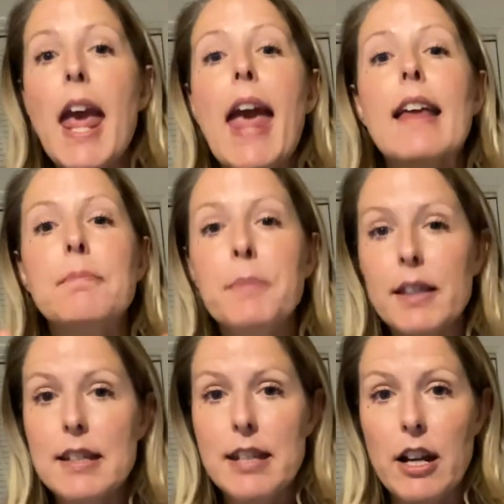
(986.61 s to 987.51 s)
and
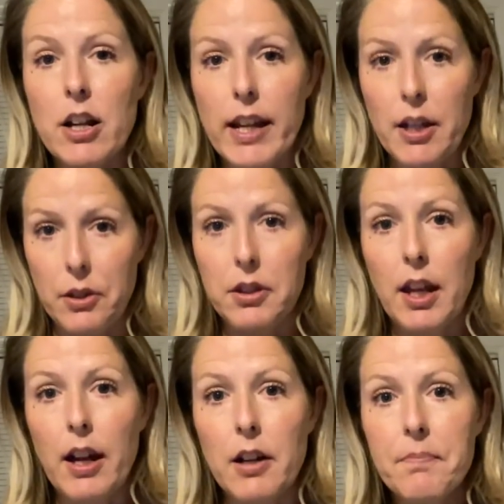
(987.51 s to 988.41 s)
military
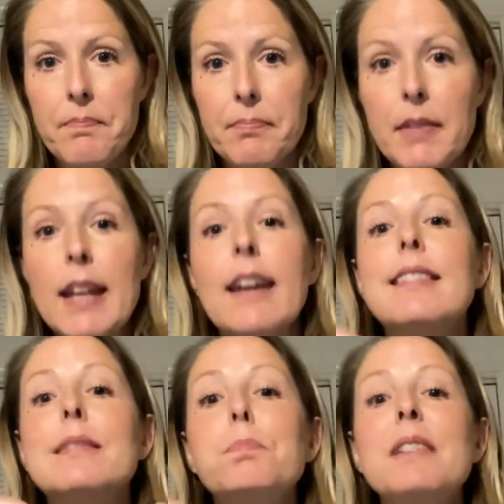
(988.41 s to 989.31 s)
healthcare
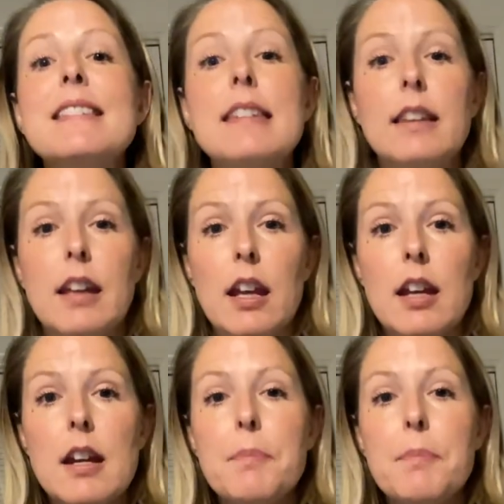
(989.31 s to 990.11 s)
explicitly